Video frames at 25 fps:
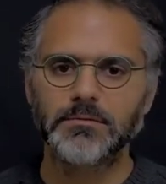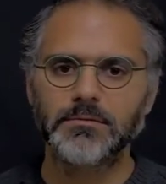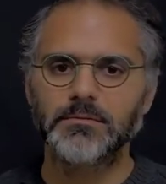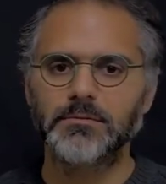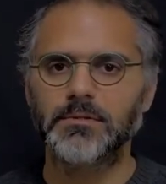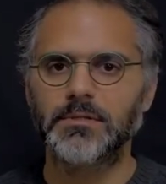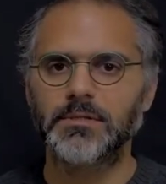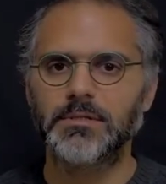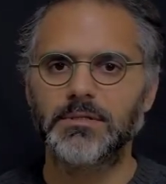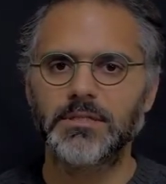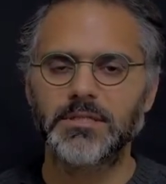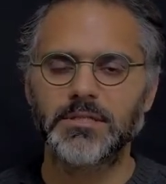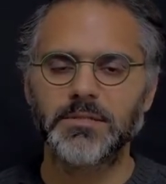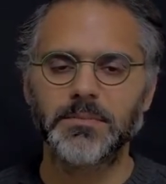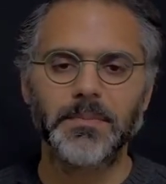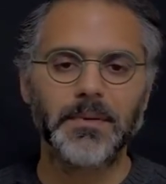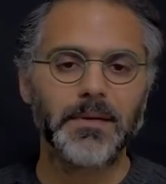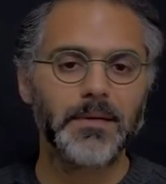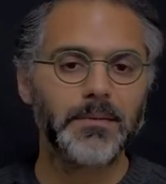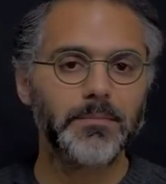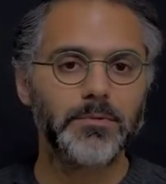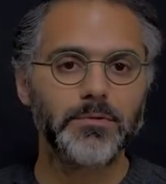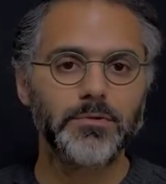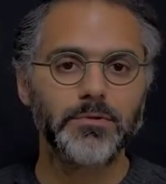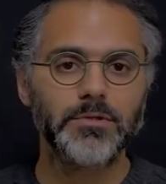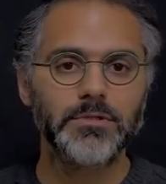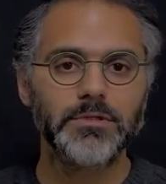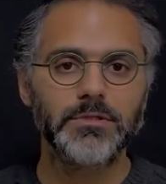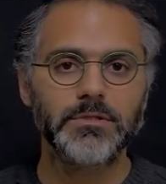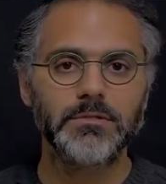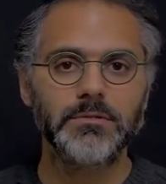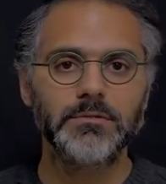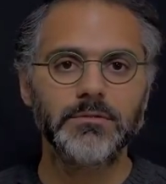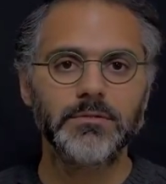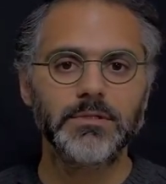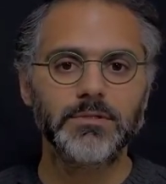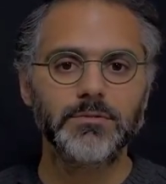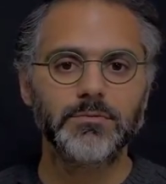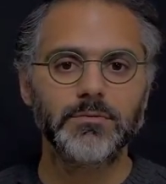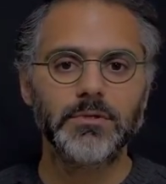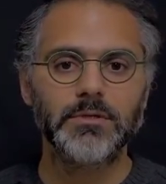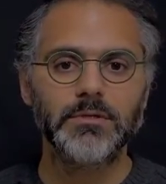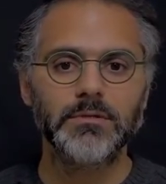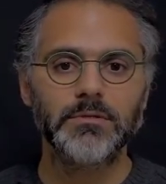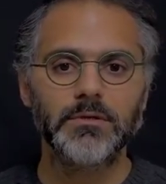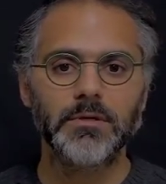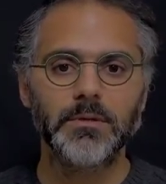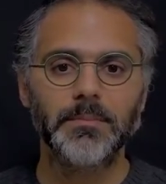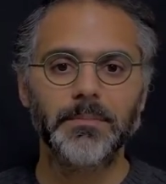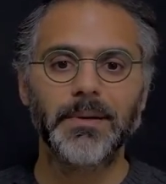Is this a paraboloid as well?
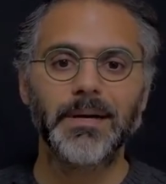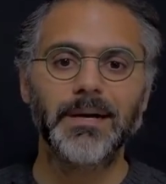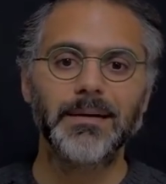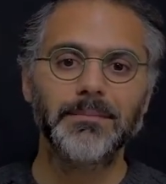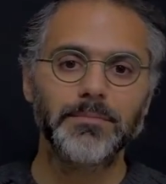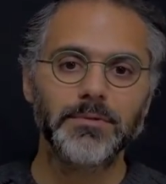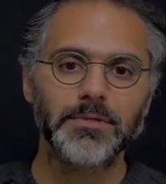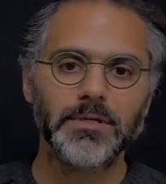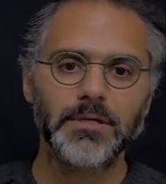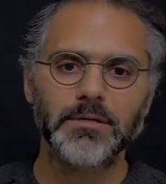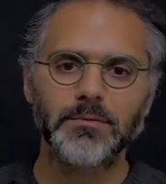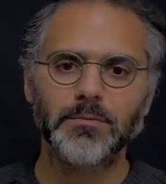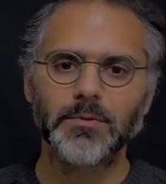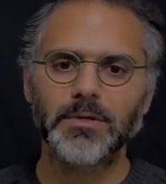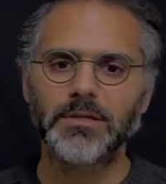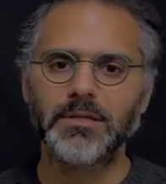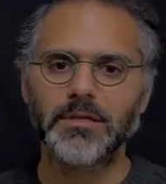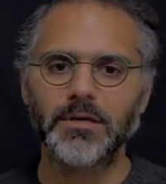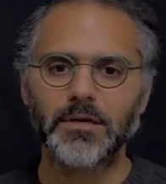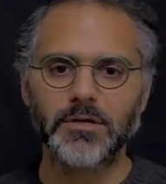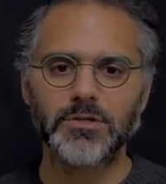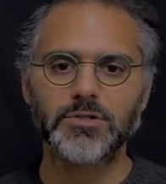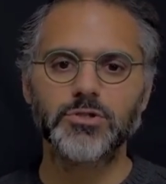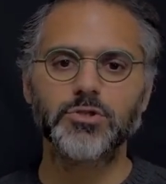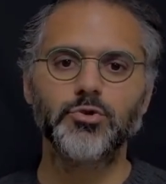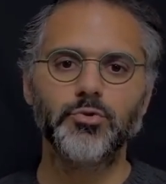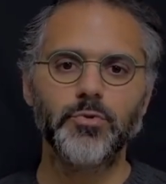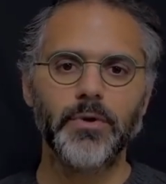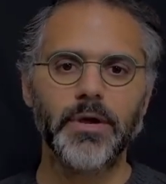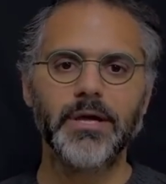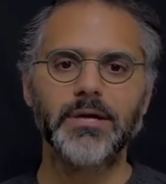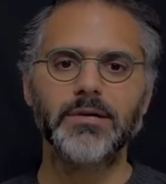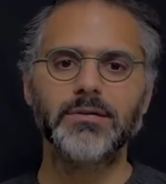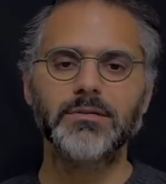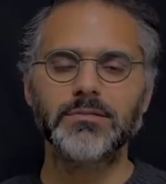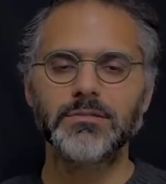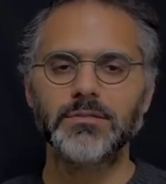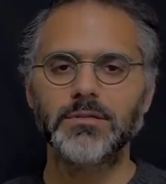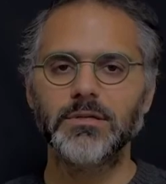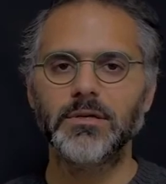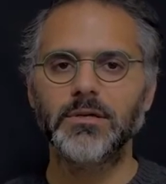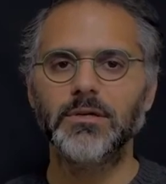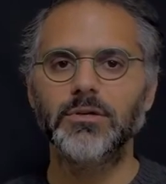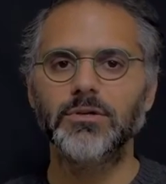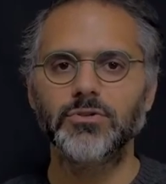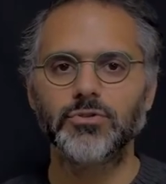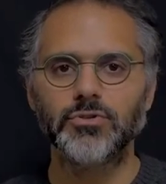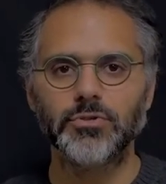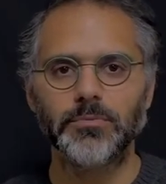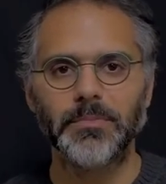A parabola? Well, there are squares,
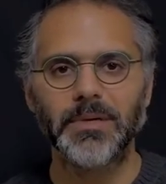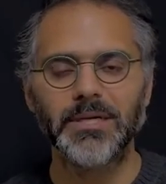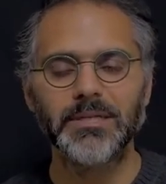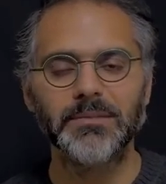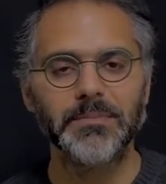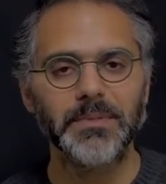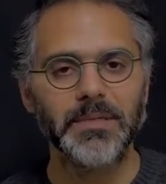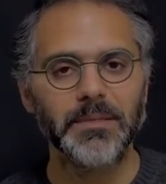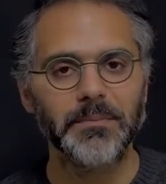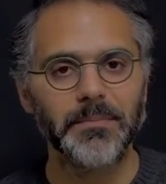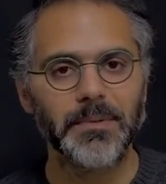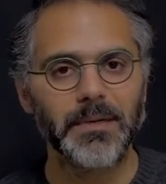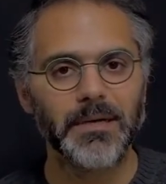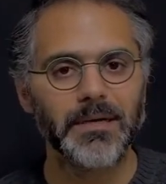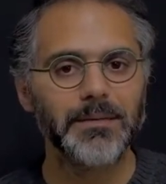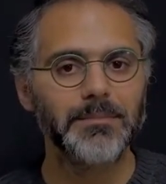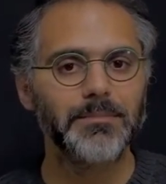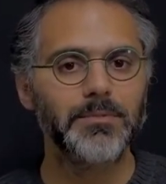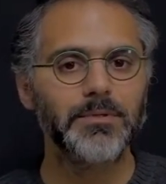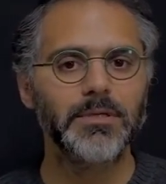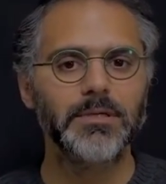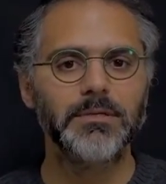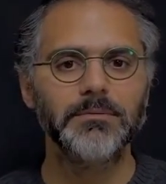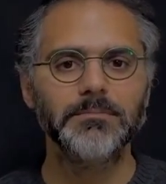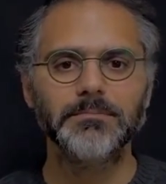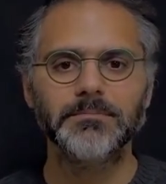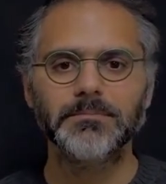so it might be a parabola.